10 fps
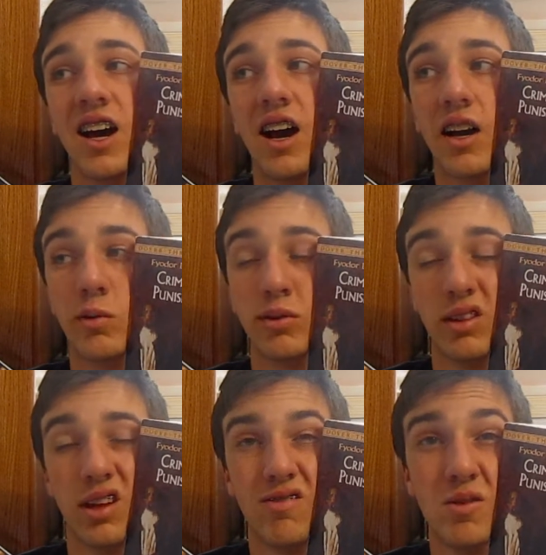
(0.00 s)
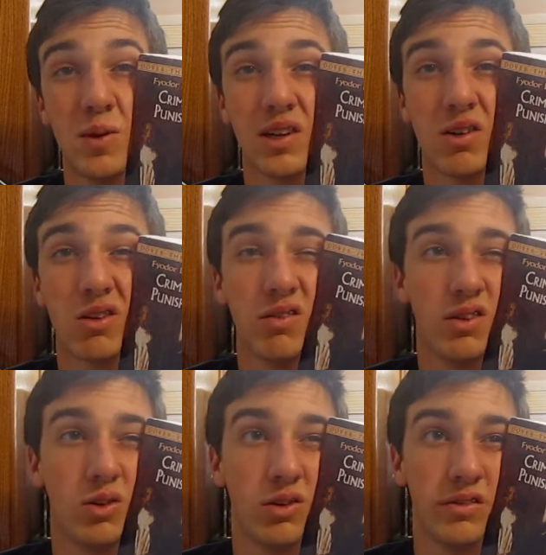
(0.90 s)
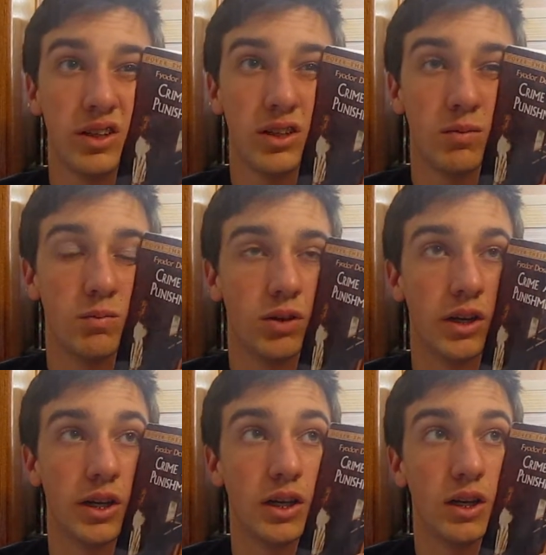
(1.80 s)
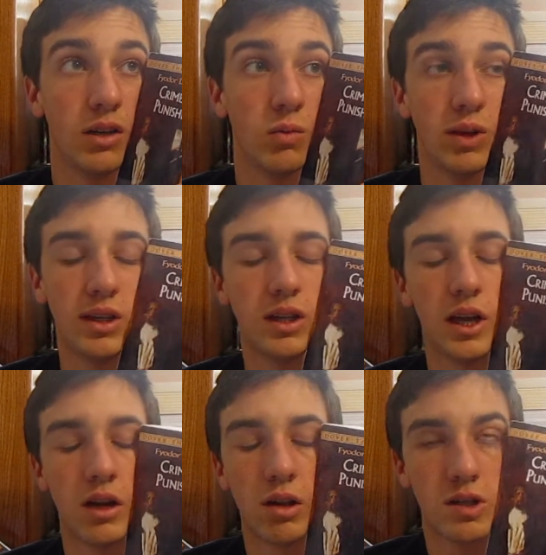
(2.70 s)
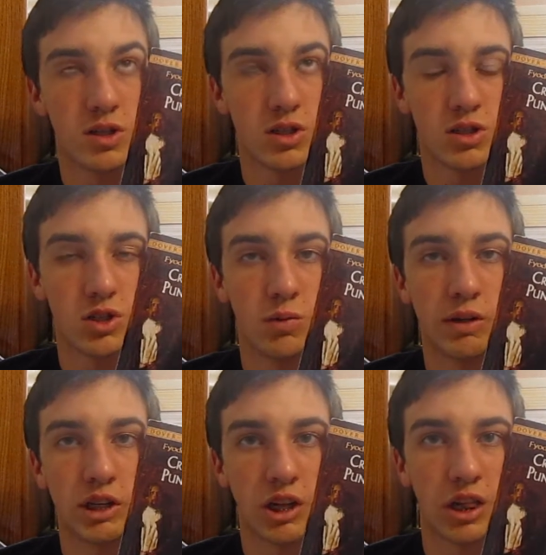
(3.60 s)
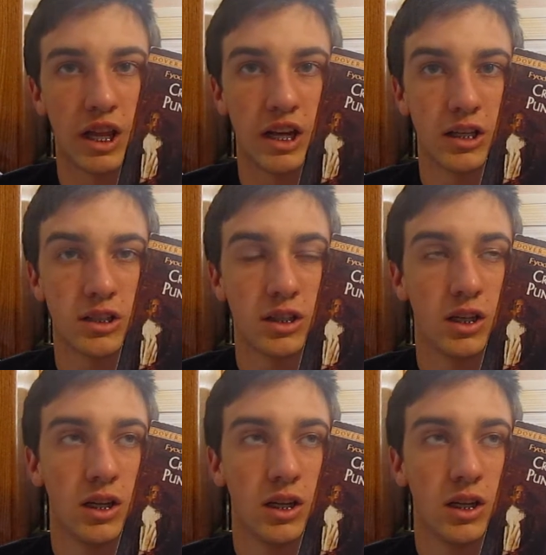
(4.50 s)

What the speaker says: I would love to make a review of it, but we analyzed it so much in class